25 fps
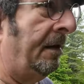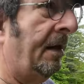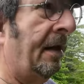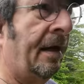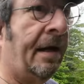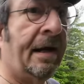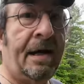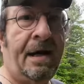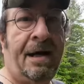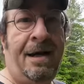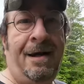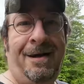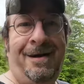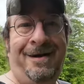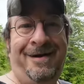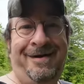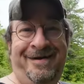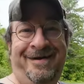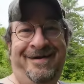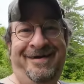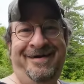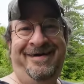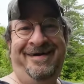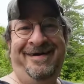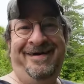yeah,
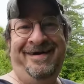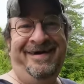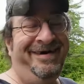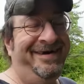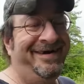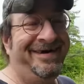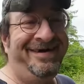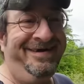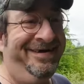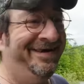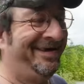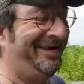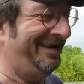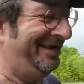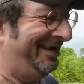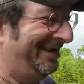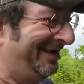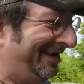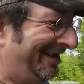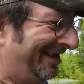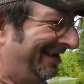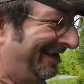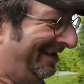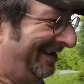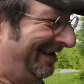you
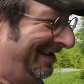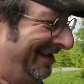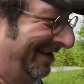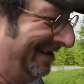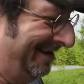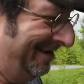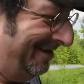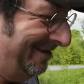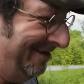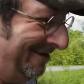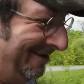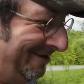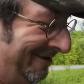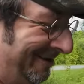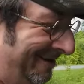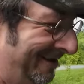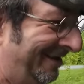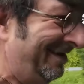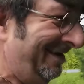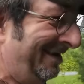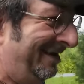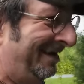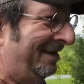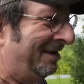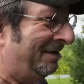know,
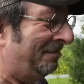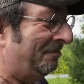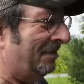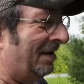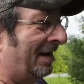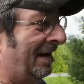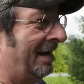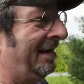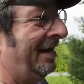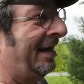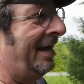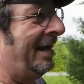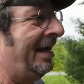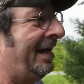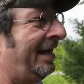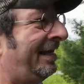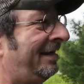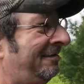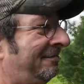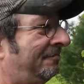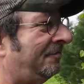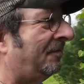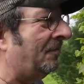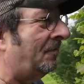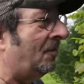
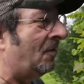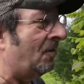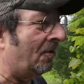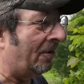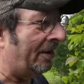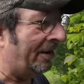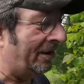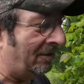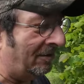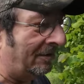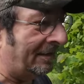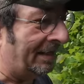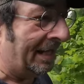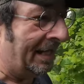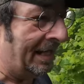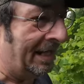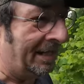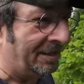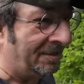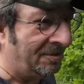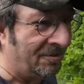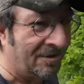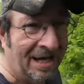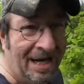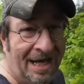Monday, Memorial Day,
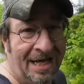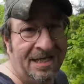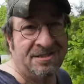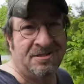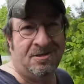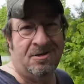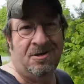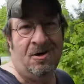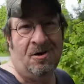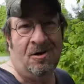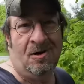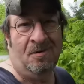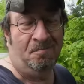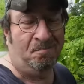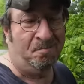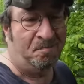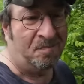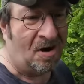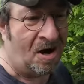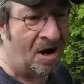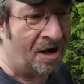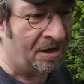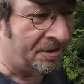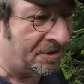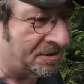you guys are going
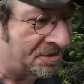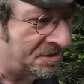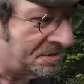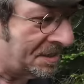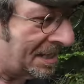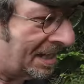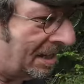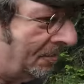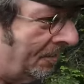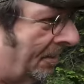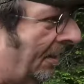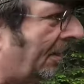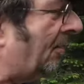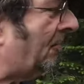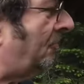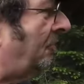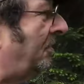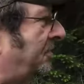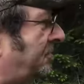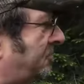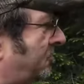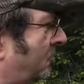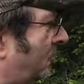bonkers down there with